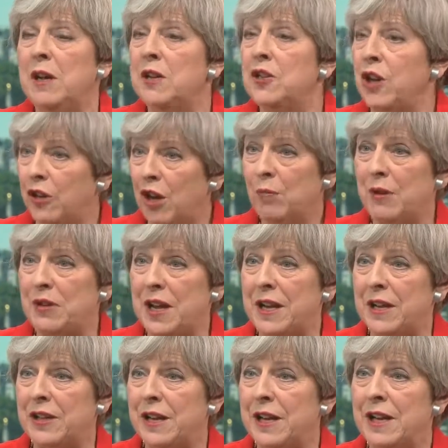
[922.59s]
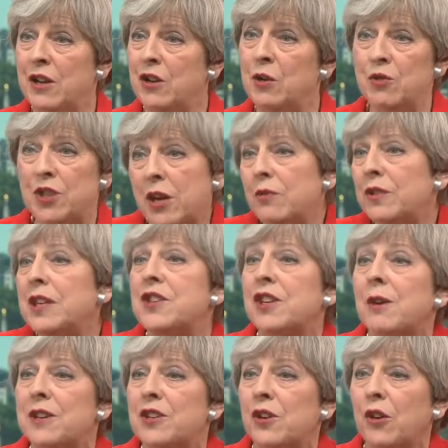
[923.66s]
turn up at A&E who don't need to
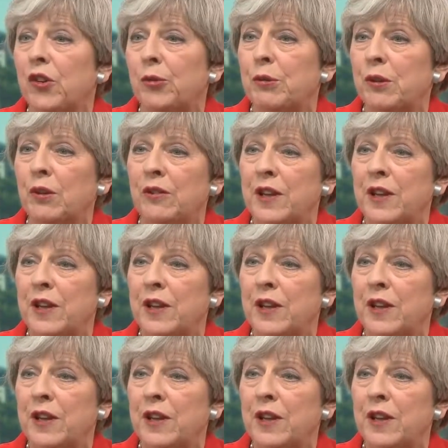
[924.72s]
go into hospital,